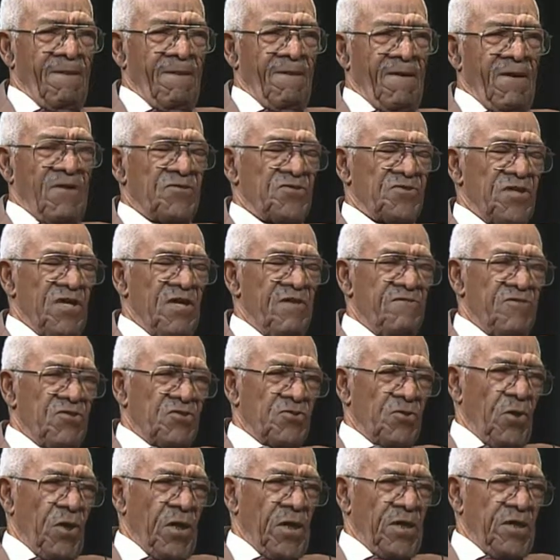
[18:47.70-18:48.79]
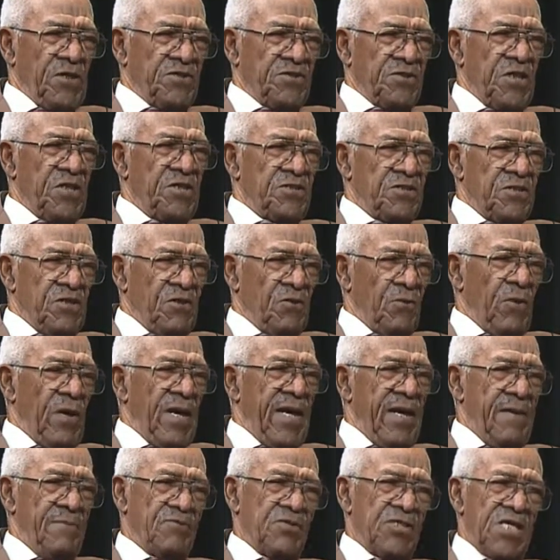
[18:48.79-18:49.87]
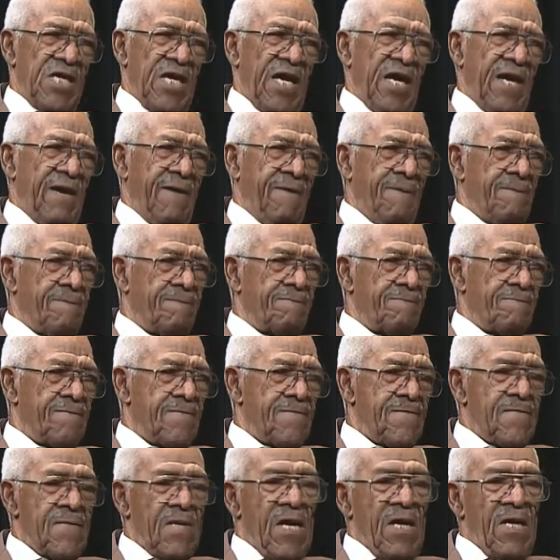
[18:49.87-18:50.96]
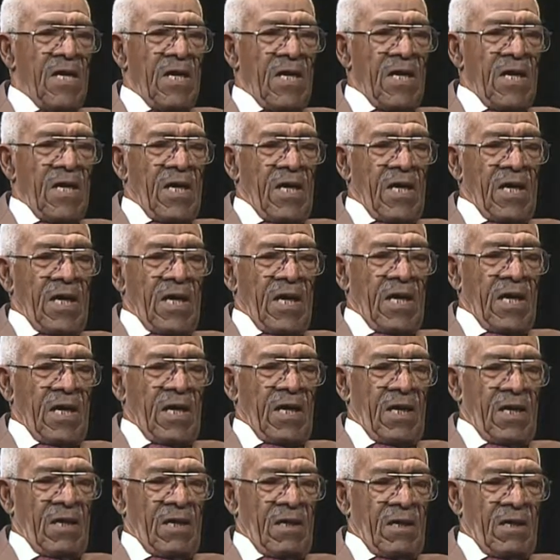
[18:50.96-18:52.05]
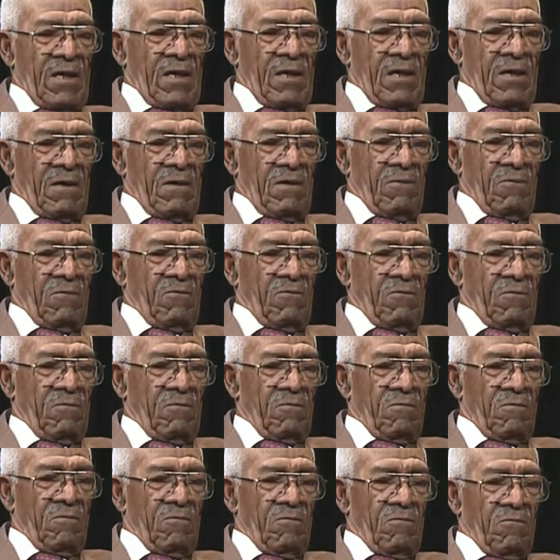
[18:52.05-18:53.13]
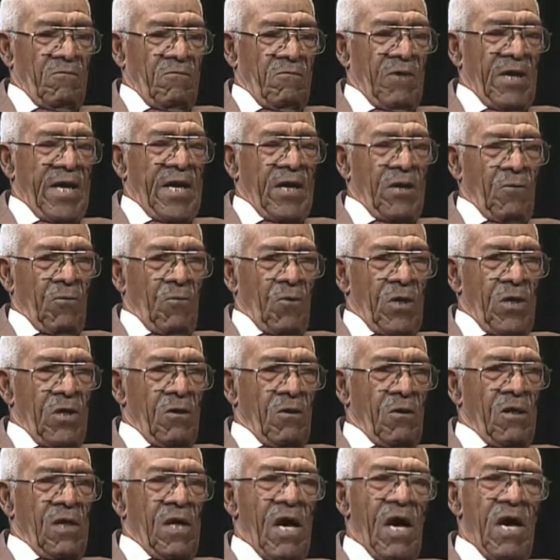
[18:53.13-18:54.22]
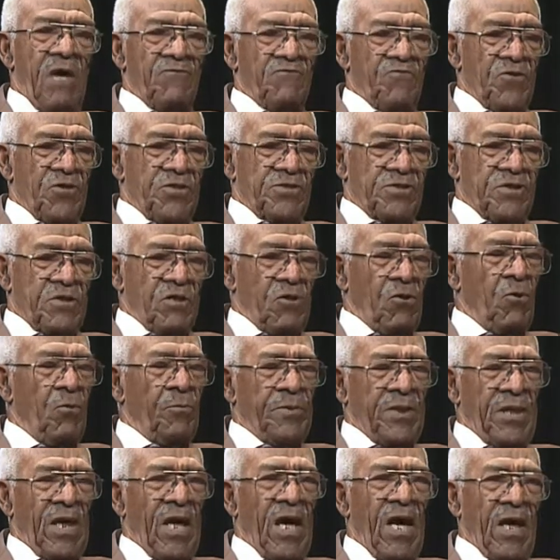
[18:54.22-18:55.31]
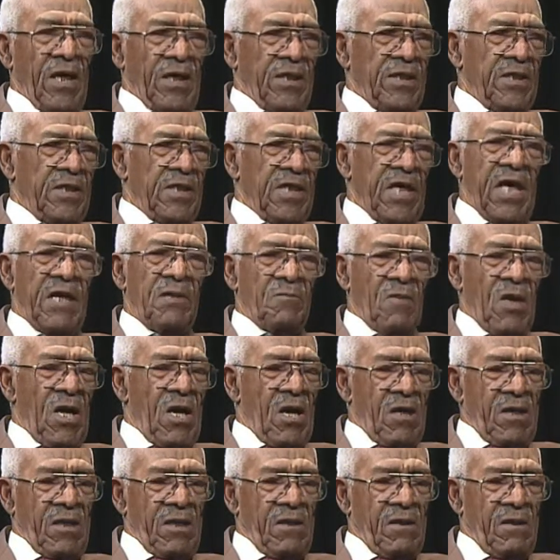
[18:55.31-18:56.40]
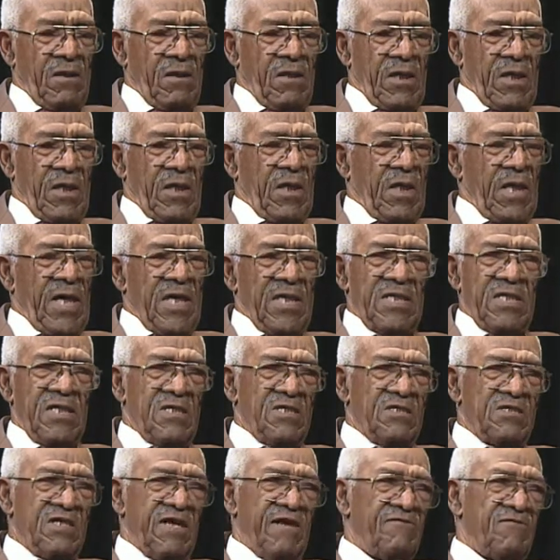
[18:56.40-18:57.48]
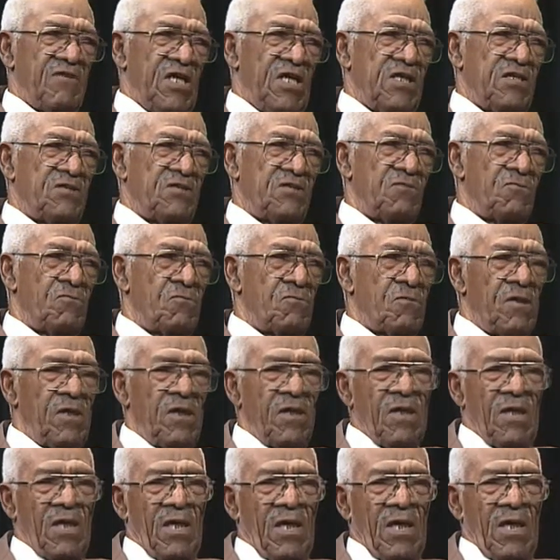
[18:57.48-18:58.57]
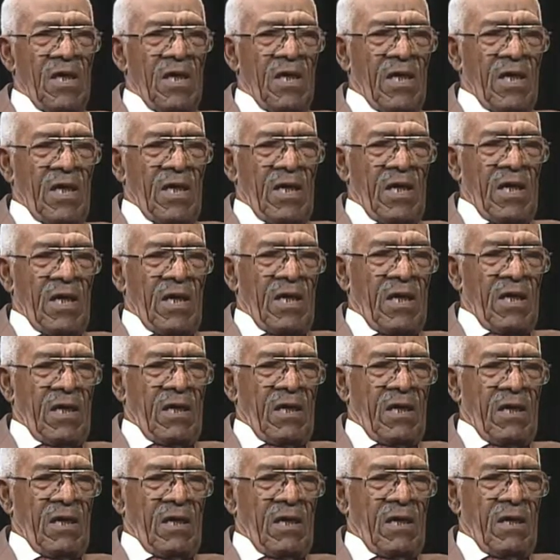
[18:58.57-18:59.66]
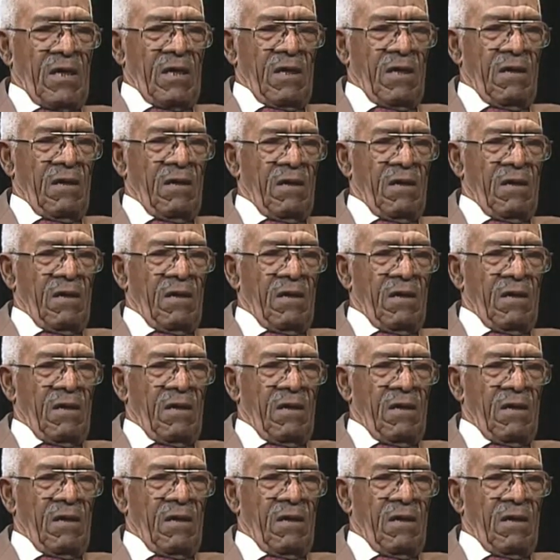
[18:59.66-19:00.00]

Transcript: service organization of the YMCA. Okay. And we had a world conference in Copenhagen, Denmark in 1972. The